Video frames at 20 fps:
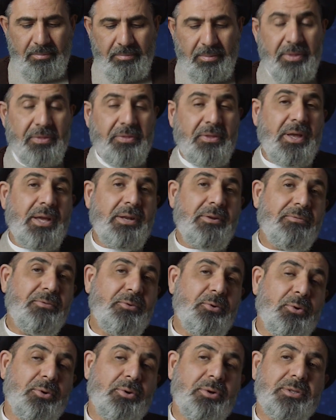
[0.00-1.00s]
But then, of
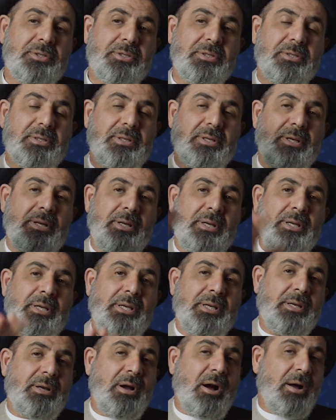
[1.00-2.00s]
course,
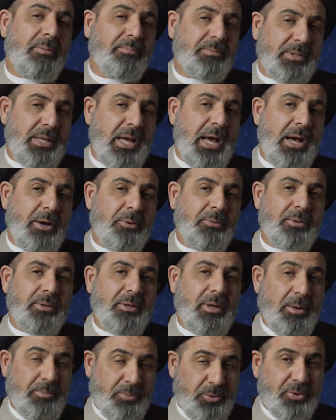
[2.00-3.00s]
he calmed down,
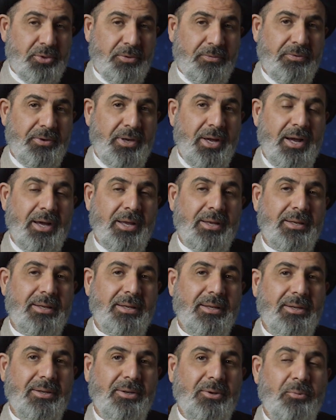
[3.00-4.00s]
Abu Sufyan,
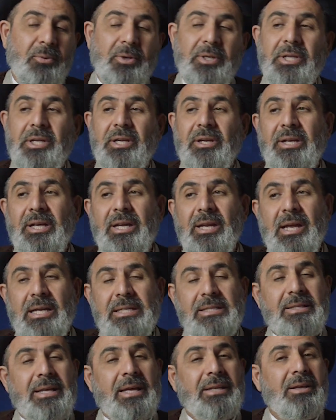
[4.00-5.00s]
when he
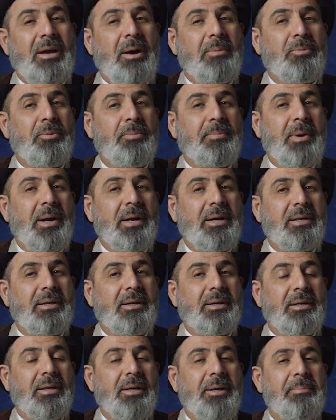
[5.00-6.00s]
realized that Abu Bakr
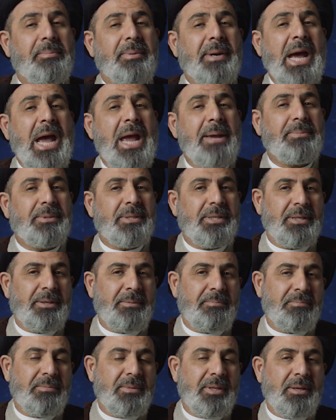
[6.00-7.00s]
bribed
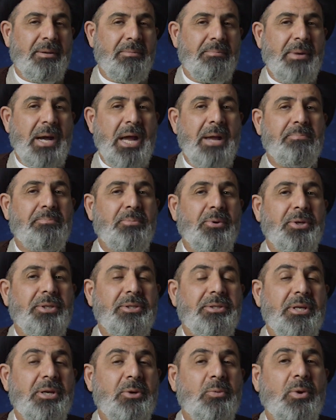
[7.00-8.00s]
him by
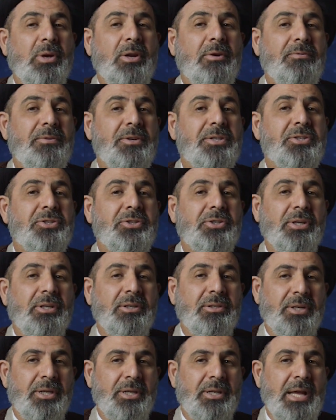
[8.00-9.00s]
appointing one of his
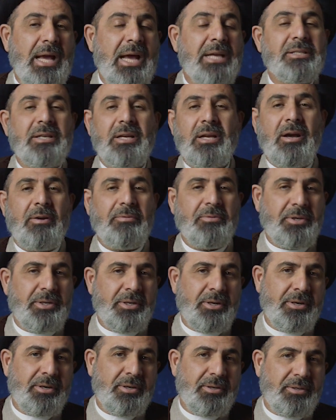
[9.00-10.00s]
children as a
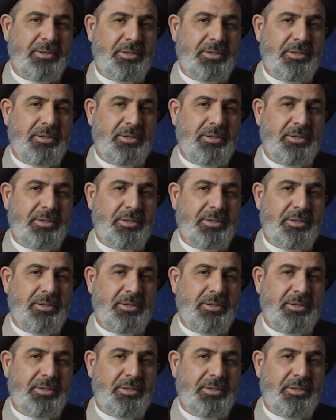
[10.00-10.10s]
governor.